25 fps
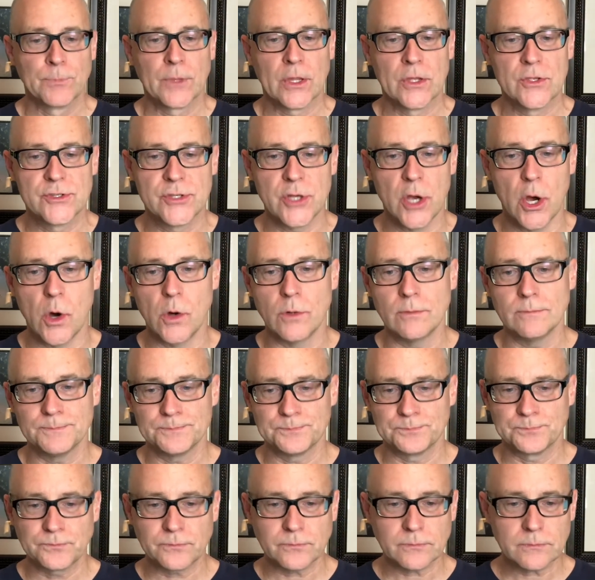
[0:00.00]
So
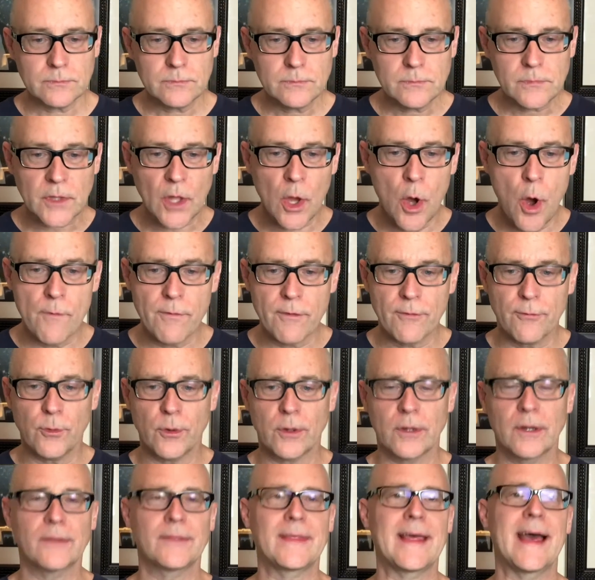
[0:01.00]
over
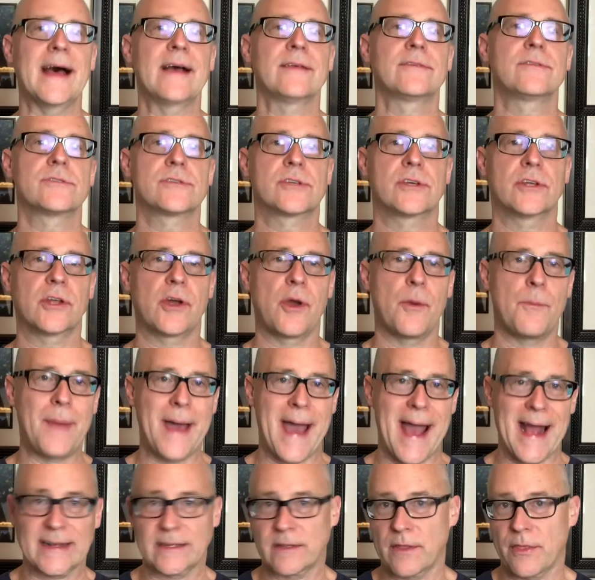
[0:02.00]
400,000 is going to go
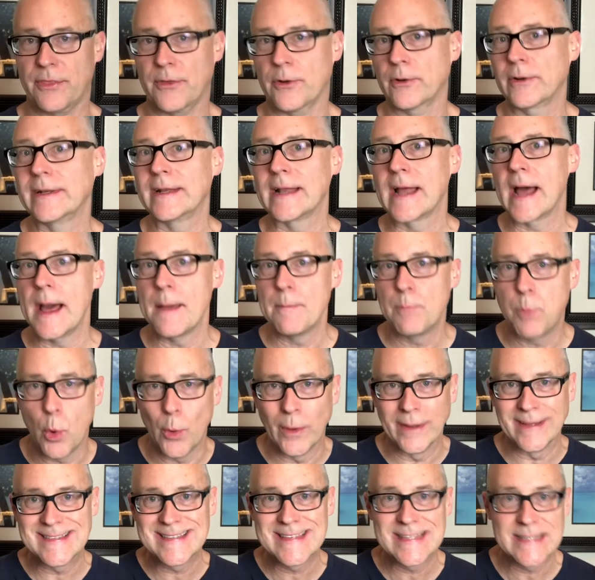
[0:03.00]
back to
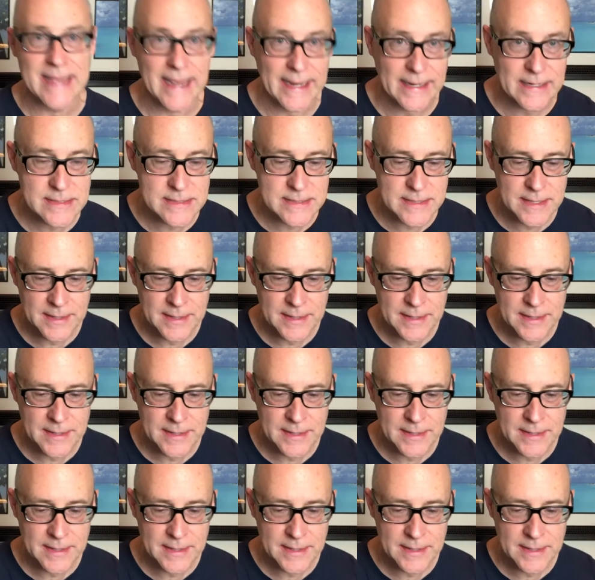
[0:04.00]
39.6.